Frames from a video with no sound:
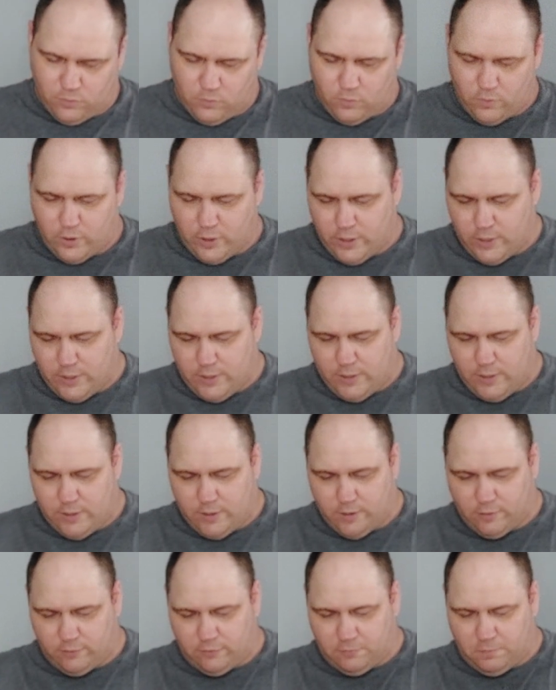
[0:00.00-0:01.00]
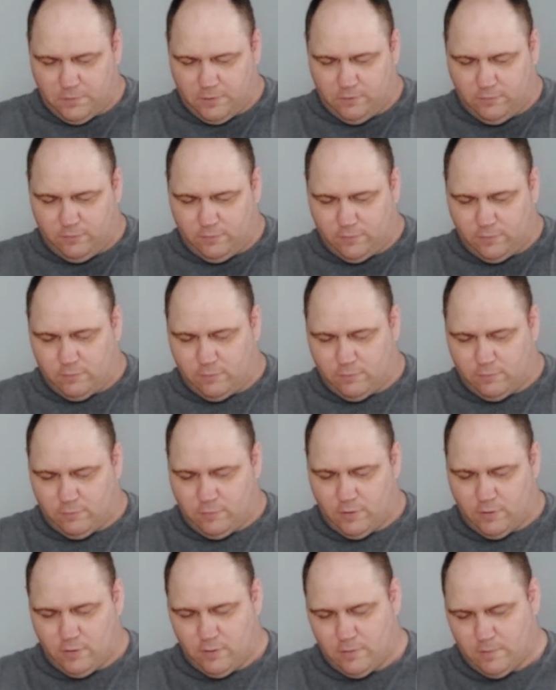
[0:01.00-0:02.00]
pretty expensive
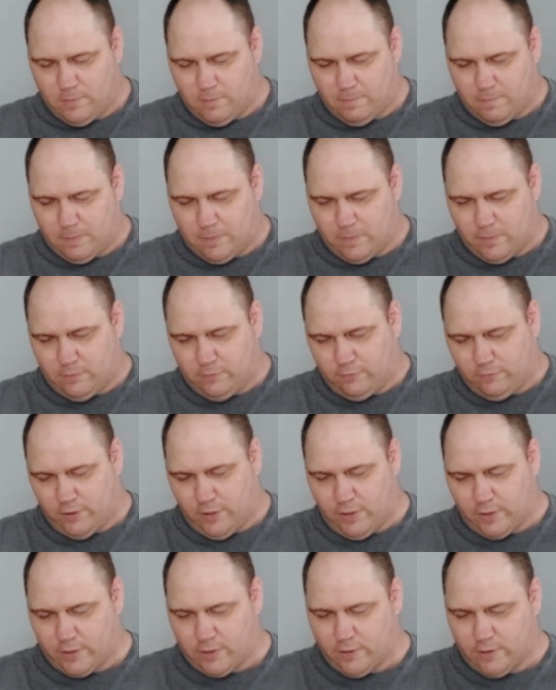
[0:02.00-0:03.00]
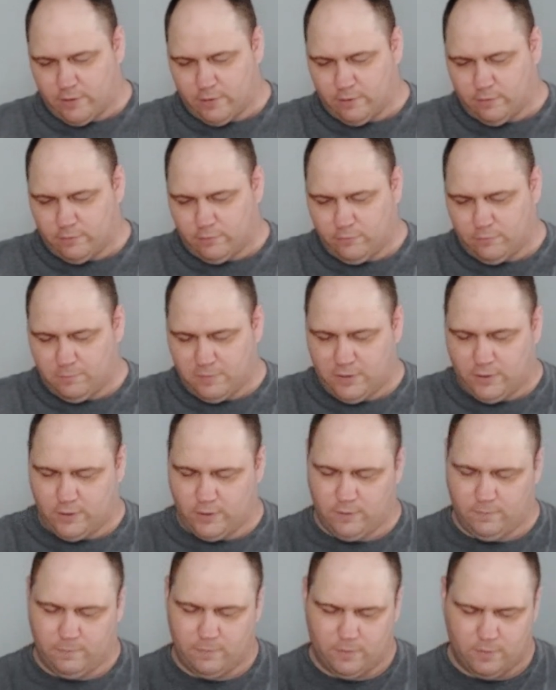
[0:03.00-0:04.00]
shotgun to
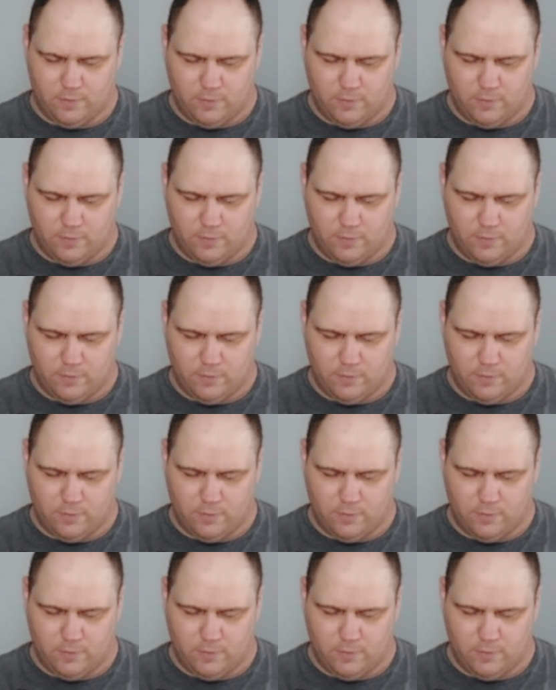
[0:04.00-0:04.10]
be